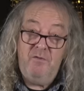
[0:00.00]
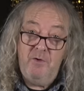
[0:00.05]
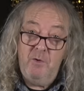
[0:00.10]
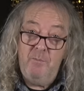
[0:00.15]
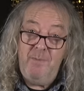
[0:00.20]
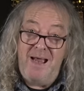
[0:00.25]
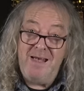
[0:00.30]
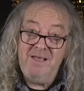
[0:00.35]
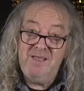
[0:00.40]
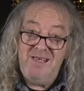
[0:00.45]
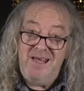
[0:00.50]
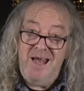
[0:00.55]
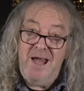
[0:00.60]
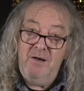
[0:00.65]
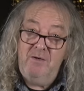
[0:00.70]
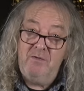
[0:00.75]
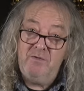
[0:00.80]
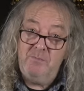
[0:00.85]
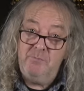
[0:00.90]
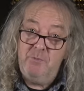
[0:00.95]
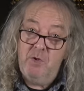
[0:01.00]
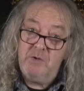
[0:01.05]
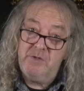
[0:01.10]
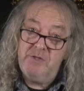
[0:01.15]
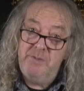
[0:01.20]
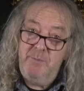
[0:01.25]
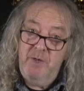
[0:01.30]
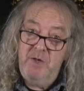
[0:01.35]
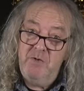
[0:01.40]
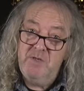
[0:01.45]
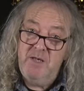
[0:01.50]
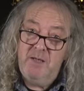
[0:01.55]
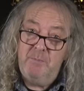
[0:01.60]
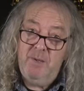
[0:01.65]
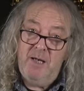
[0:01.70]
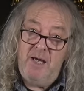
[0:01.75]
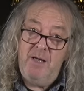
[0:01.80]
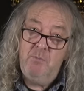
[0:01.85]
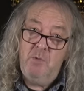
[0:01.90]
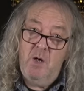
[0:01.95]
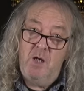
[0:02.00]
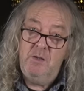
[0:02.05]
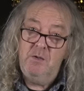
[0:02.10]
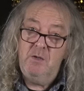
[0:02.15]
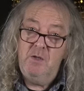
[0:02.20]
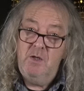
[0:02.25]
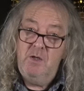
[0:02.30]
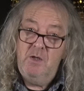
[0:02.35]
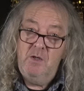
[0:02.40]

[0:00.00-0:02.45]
Phil Manzanera from Roxy Music played one